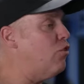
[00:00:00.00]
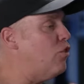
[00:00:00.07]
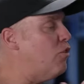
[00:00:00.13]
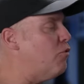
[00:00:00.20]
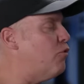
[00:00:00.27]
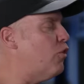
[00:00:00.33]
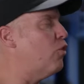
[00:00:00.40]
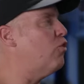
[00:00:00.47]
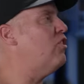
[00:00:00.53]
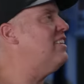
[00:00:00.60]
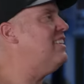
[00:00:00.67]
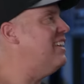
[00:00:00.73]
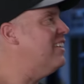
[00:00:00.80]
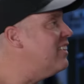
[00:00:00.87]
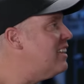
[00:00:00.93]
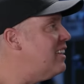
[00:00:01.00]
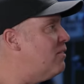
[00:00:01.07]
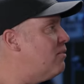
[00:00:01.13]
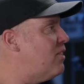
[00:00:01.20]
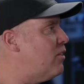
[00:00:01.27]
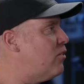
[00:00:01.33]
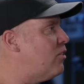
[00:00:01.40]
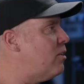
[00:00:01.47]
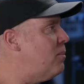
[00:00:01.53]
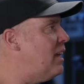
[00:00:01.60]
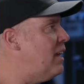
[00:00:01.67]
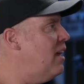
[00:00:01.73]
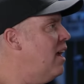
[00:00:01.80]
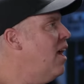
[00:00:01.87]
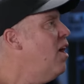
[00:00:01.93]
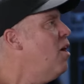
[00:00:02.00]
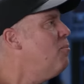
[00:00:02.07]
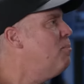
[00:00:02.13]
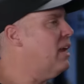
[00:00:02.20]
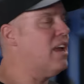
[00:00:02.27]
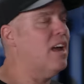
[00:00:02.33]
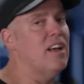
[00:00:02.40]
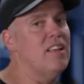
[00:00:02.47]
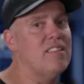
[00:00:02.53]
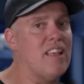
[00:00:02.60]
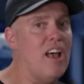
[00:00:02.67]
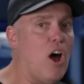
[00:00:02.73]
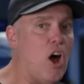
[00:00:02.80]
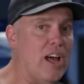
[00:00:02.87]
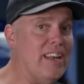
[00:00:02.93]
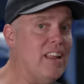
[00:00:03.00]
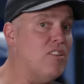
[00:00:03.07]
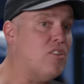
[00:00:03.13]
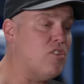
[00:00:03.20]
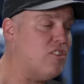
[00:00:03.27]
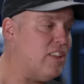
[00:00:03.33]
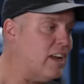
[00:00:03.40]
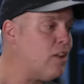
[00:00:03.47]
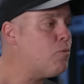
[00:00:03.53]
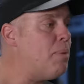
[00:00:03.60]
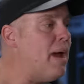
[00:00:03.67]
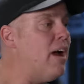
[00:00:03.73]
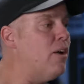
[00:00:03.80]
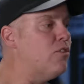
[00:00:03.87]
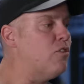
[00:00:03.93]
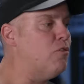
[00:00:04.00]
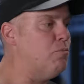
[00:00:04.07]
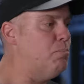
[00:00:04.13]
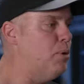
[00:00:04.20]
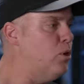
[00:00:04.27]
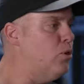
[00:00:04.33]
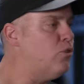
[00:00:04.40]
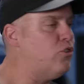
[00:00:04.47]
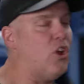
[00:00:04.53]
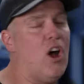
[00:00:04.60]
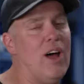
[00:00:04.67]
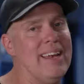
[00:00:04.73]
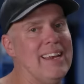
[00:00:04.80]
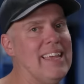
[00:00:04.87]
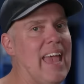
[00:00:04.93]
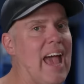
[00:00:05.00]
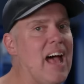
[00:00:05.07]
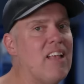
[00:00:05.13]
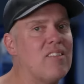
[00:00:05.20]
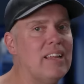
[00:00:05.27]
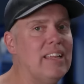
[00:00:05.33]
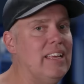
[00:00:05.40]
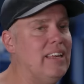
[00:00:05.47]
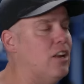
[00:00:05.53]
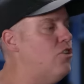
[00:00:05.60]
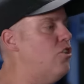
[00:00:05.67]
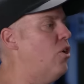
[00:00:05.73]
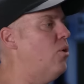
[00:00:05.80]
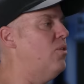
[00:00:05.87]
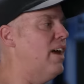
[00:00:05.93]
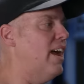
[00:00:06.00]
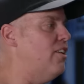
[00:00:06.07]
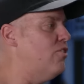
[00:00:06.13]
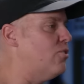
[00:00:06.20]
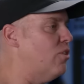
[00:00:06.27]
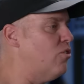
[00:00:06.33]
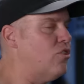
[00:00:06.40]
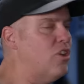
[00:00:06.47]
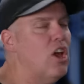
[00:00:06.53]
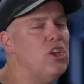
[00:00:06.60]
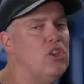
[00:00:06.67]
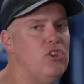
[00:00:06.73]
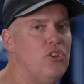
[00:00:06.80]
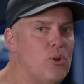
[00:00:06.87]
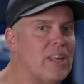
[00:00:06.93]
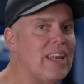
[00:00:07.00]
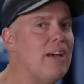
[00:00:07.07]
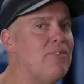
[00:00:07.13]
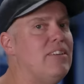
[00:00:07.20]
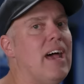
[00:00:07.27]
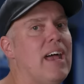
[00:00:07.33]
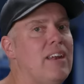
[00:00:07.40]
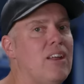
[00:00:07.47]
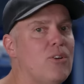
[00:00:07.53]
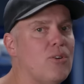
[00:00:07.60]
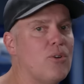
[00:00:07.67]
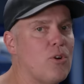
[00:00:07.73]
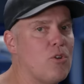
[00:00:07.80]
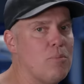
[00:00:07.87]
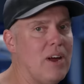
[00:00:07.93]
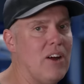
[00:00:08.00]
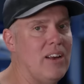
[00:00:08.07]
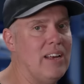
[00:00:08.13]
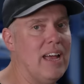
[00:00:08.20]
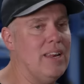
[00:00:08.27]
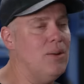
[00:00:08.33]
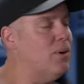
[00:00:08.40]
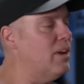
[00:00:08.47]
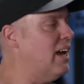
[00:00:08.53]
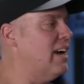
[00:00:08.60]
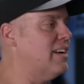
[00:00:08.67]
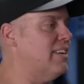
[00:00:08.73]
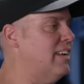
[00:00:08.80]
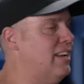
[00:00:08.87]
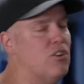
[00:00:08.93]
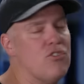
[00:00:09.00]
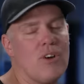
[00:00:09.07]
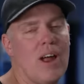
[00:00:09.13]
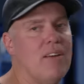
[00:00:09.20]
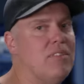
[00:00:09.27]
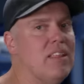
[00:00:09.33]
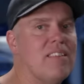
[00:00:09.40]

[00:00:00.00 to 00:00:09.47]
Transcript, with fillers: is the versatility of this to me because on six pounds of boost on gasoline and no nitrous, you can have 900 horsepower on 91 octane and drive